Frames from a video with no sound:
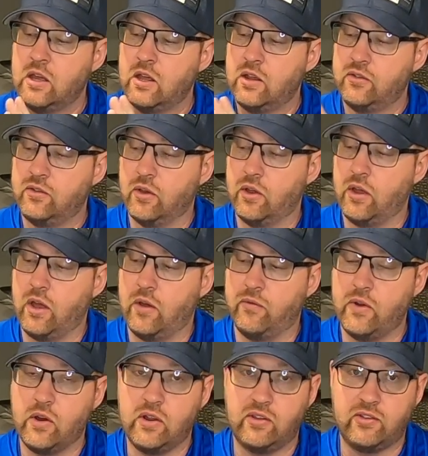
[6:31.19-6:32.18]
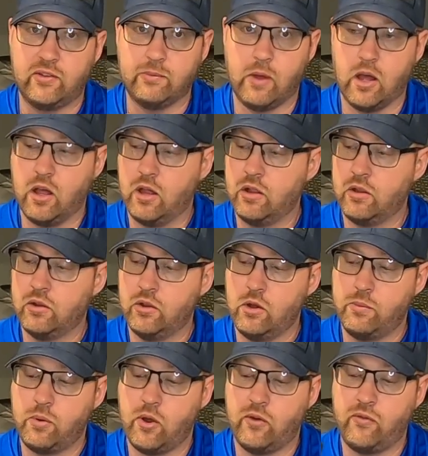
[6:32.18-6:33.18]
so a very small, low
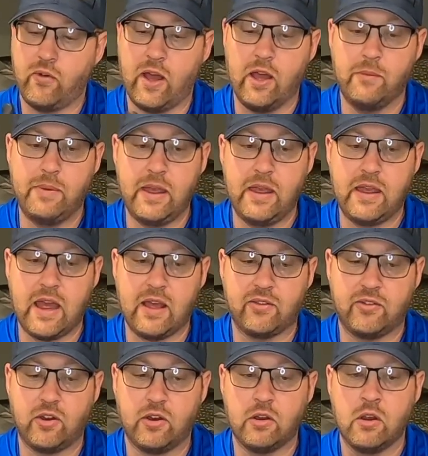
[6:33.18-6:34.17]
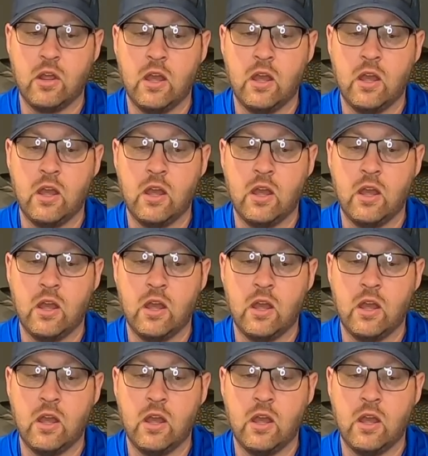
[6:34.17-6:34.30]
profile bait caster.